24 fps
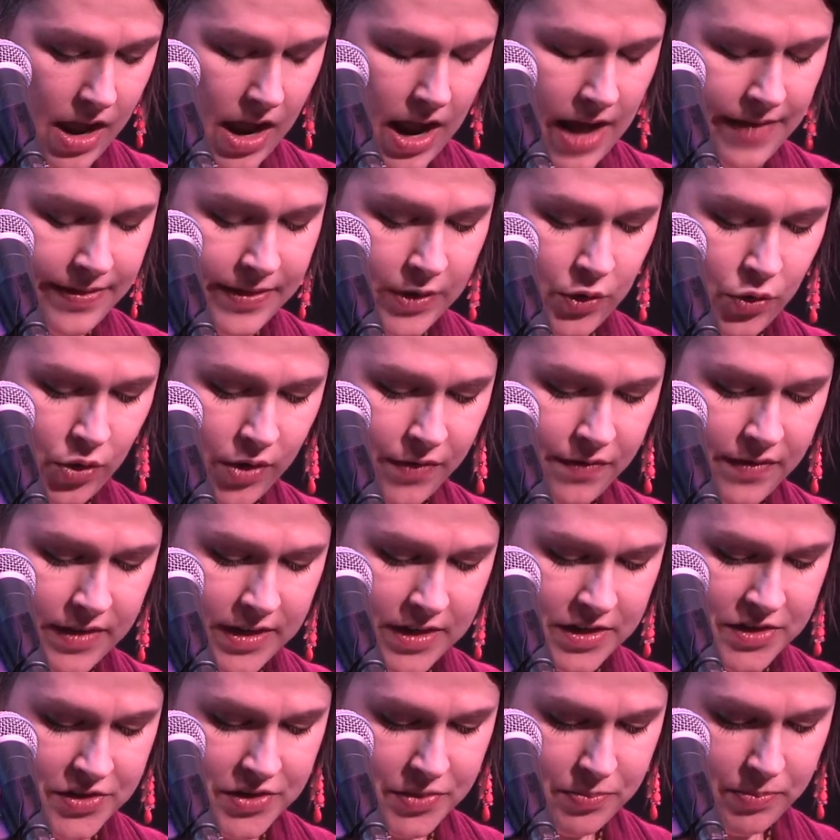"At the
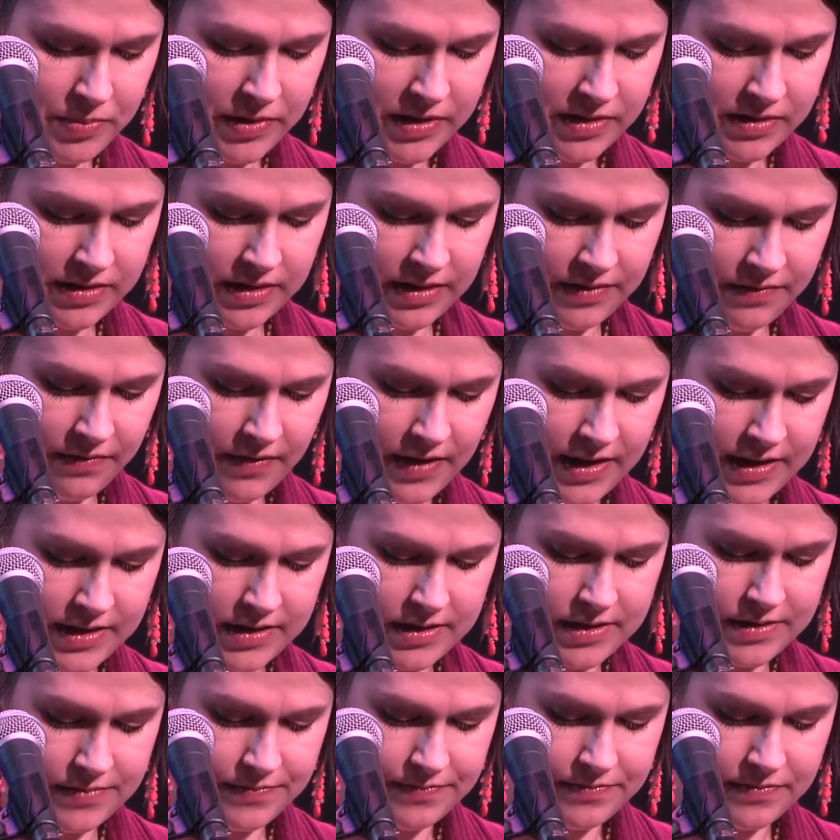orphanage," Bird
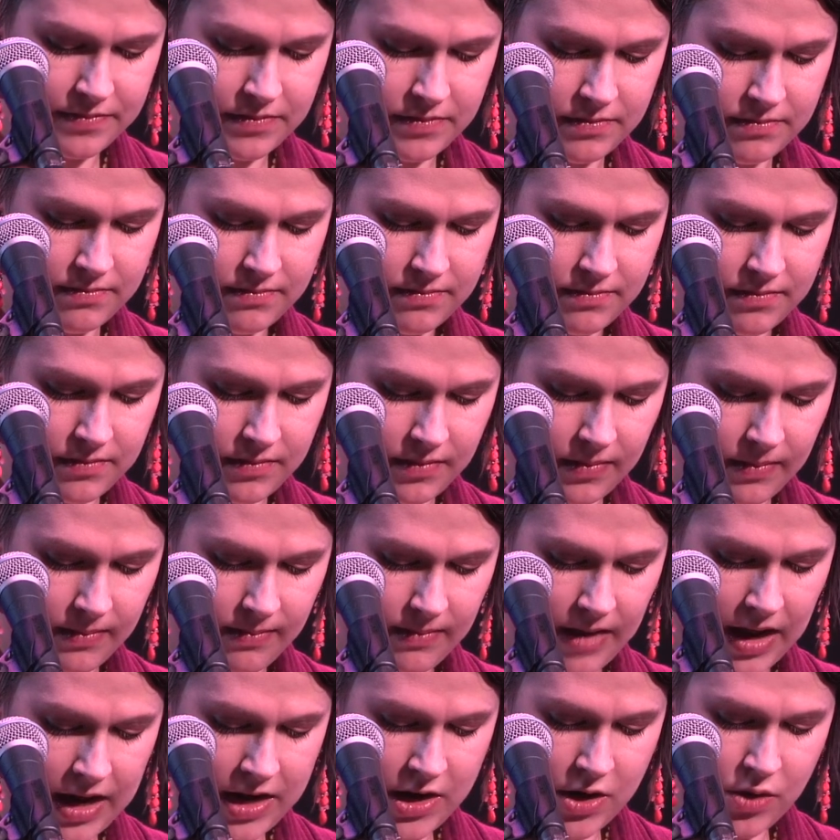confessed.
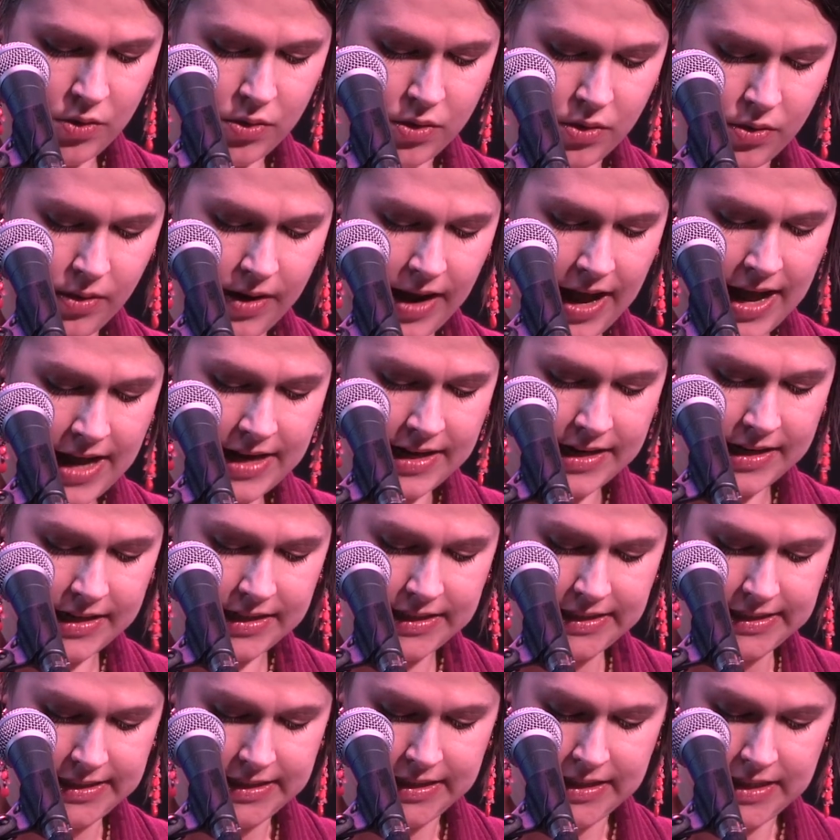"I know who had it,
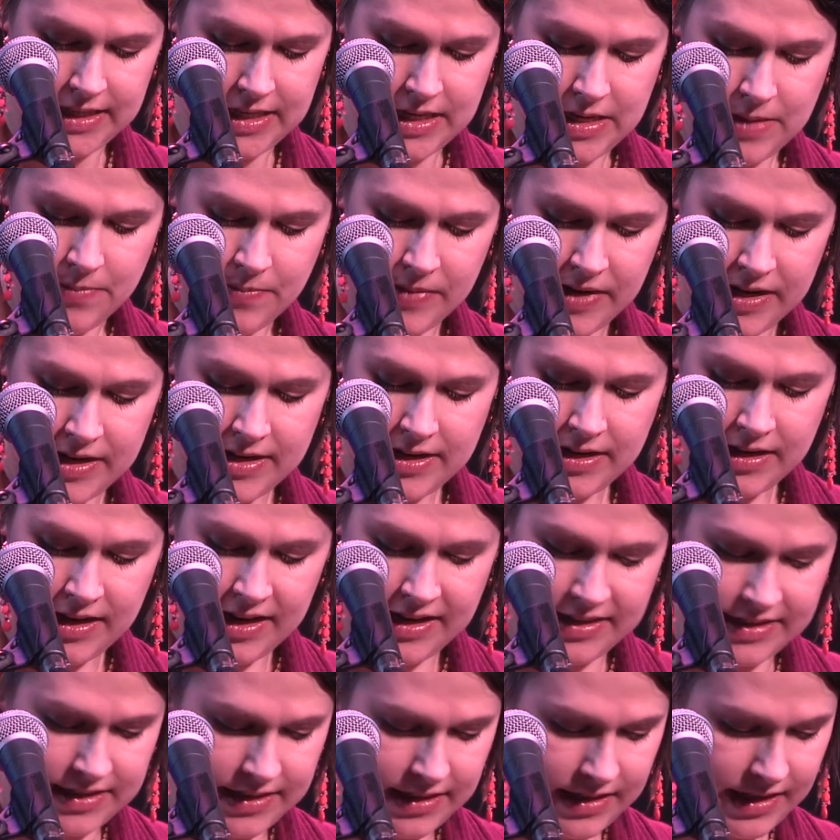but I didn't
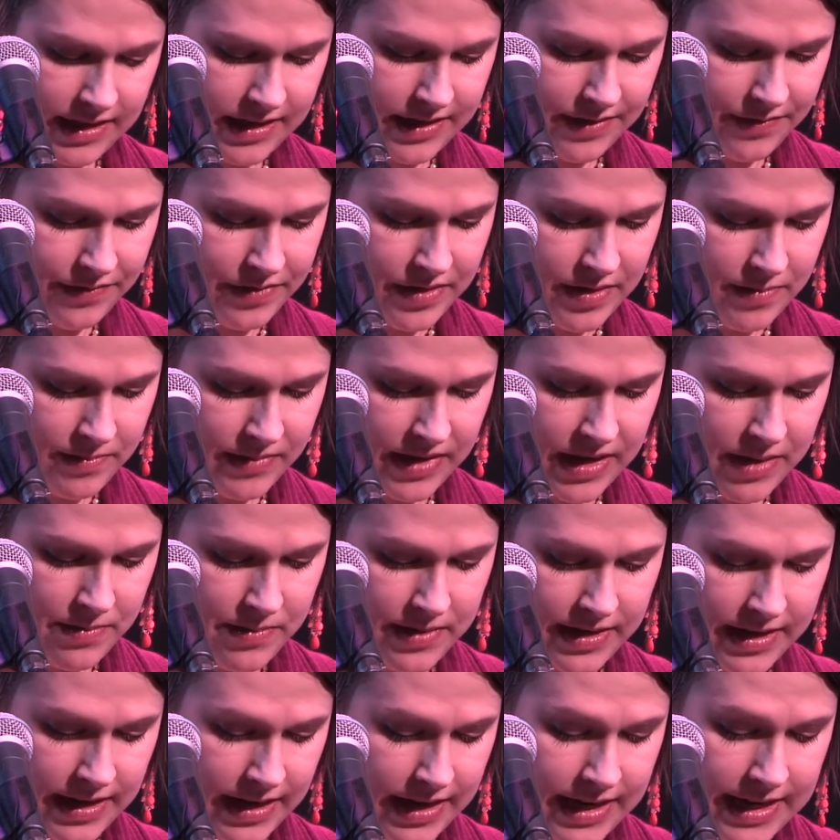like to think of them
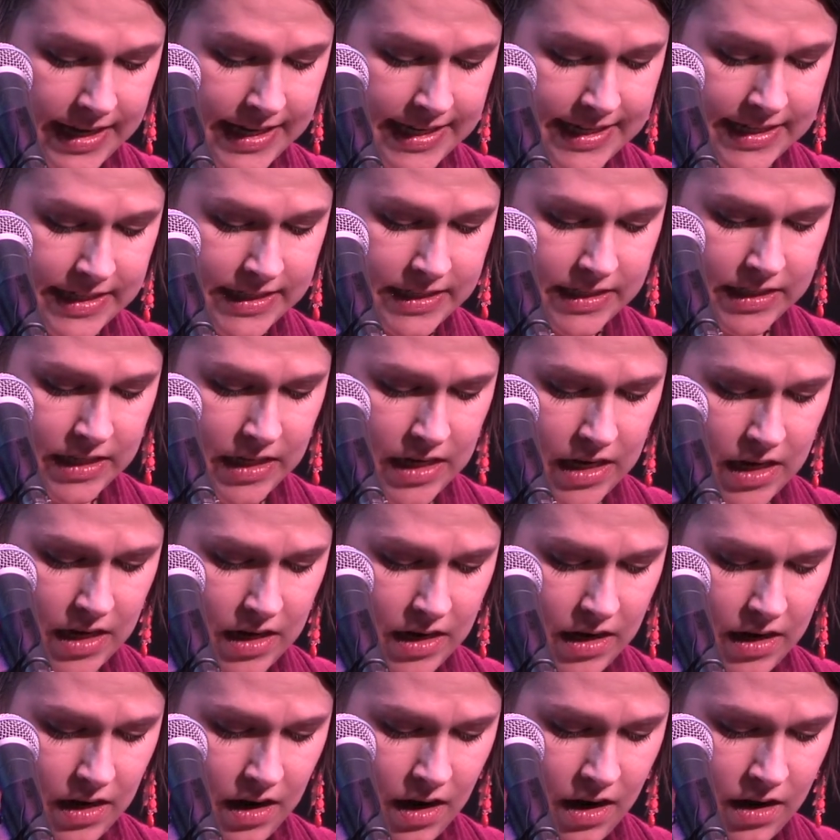keeping it hidden.
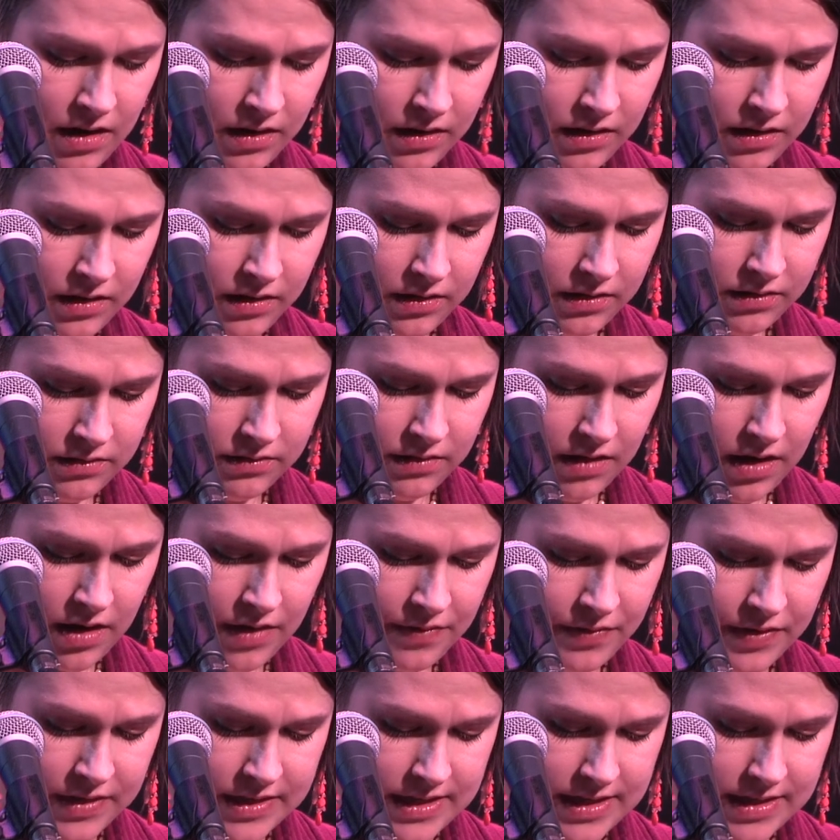All
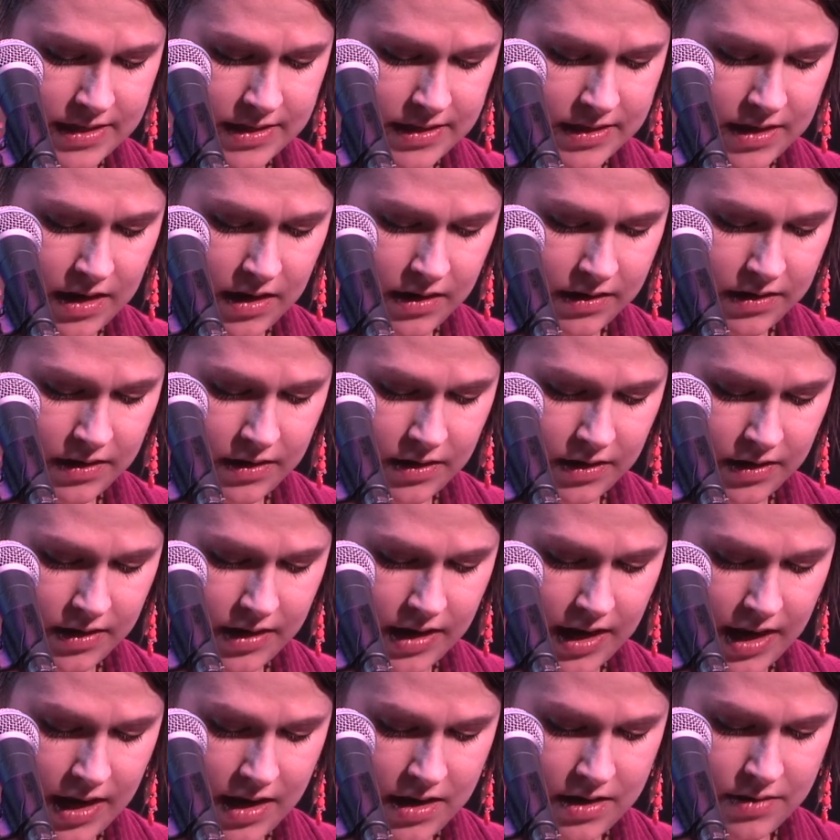of us snug in our
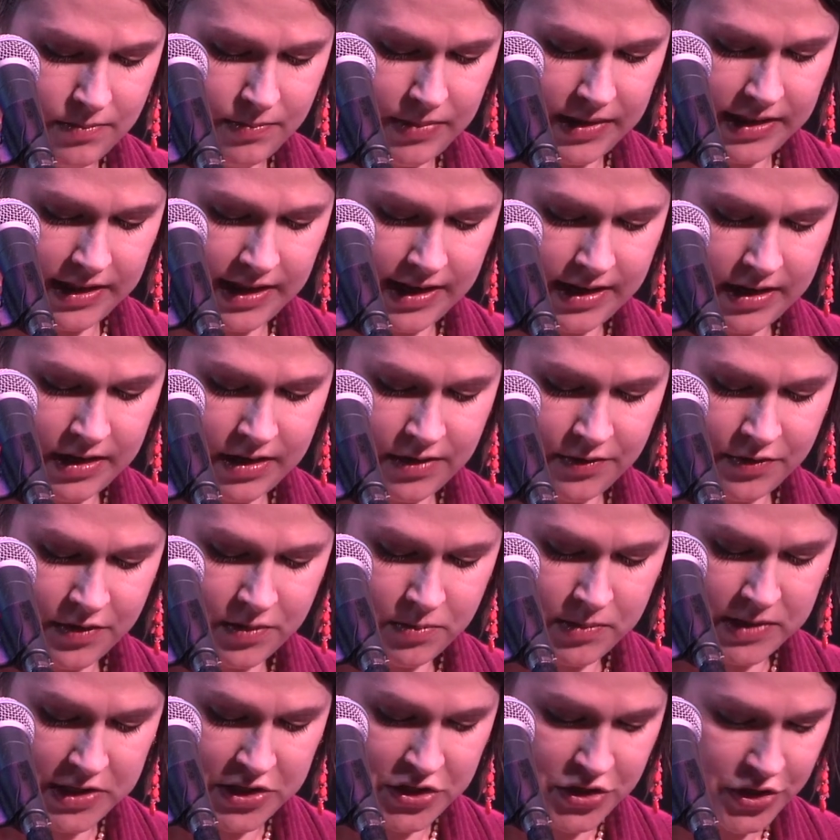ken, but like enough to
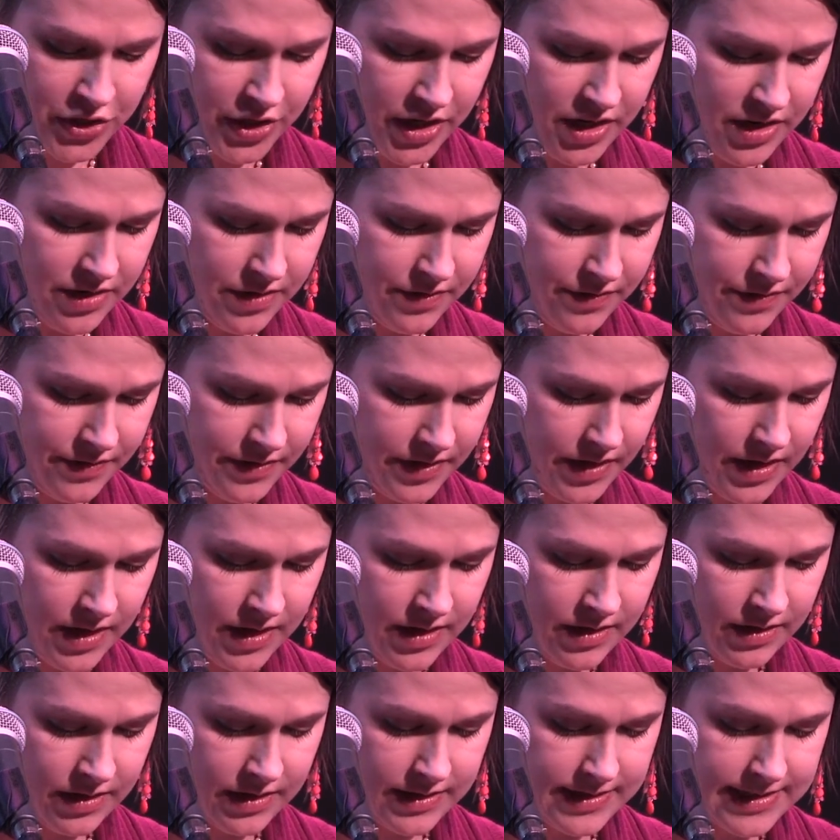be shivved
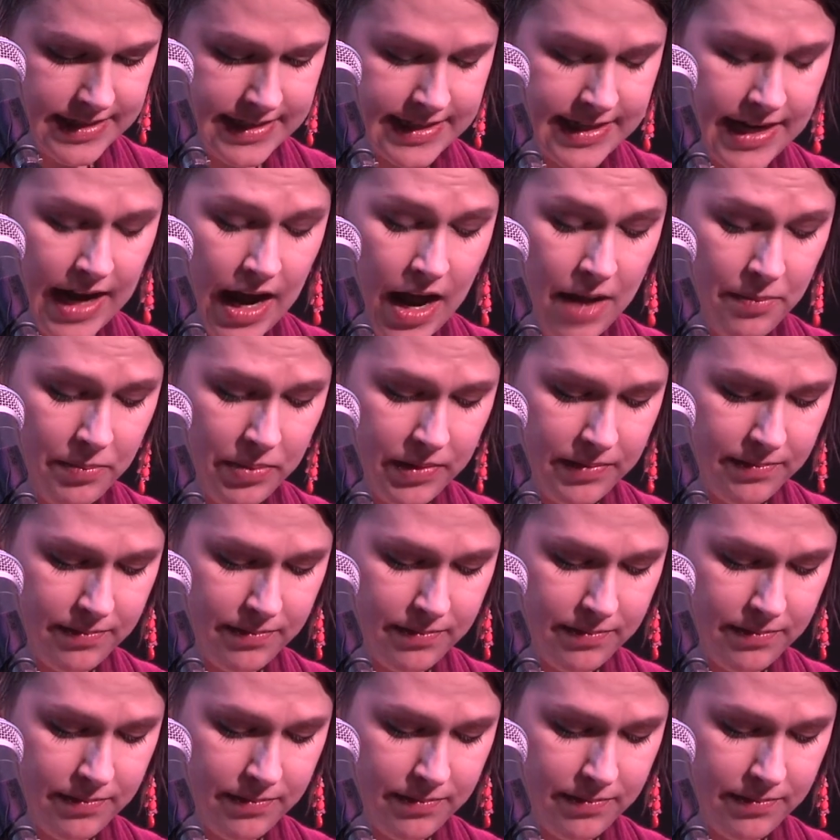and—" "Stop,"